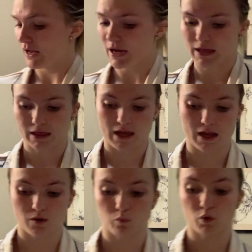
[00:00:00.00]
And
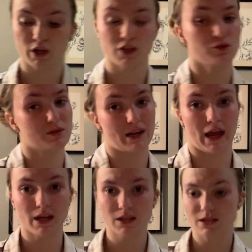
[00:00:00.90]
then what I use
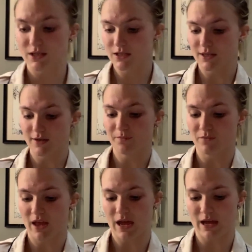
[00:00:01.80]
next
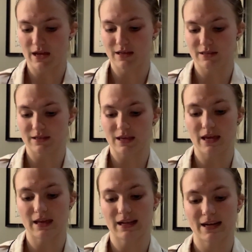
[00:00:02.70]
is the
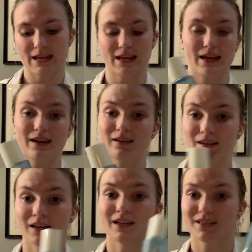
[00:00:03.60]
Clinique,
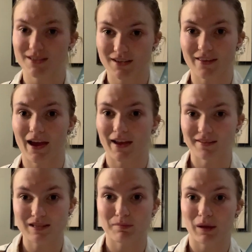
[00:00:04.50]
another
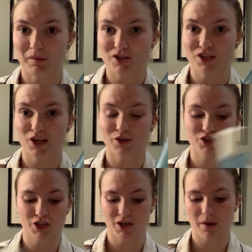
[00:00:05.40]
anti-blemish
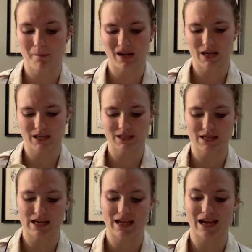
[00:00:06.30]
solution, but it is
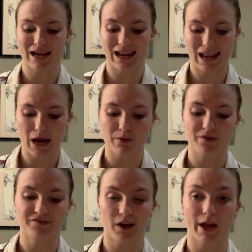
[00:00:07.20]
the
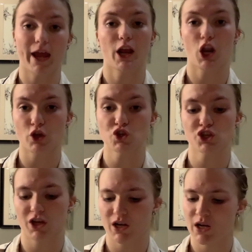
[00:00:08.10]
clarifying
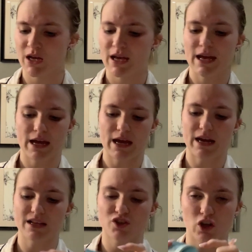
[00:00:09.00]
lotion. And
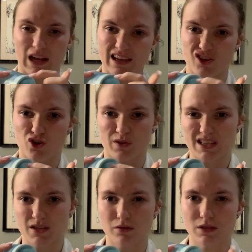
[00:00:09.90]
it's got like
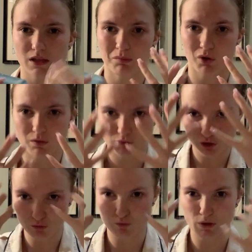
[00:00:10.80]
crystals in the bottom
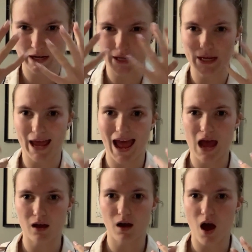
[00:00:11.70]
to really get
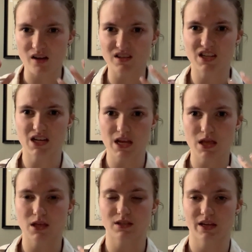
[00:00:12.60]

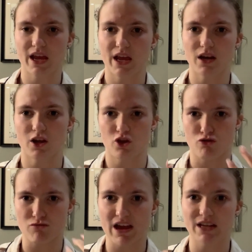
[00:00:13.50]
underneath the skin and
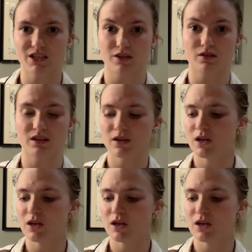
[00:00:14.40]
grit, and